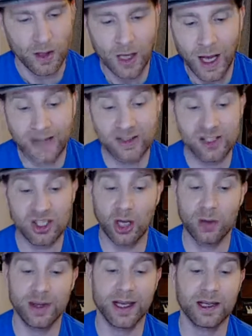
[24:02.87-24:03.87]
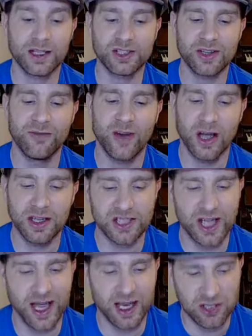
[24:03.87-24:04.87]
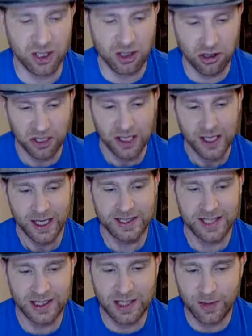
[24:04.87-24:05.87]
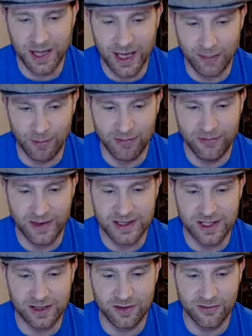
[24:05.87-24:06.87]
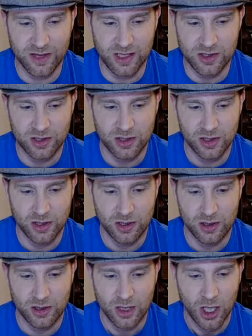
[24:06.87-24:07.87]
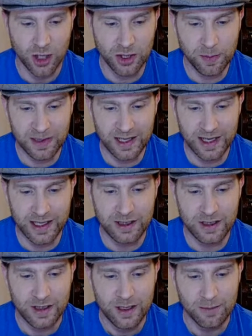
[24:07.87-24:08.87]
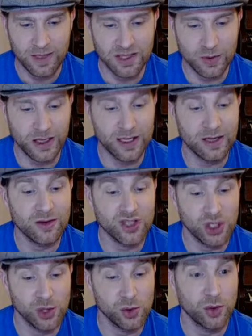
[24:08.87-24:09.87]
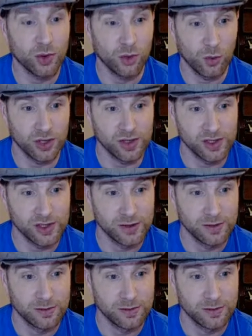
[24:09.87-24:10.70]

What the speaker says: And so the English advanced to Agincourt and set up camp facing the French on a plain between two woods.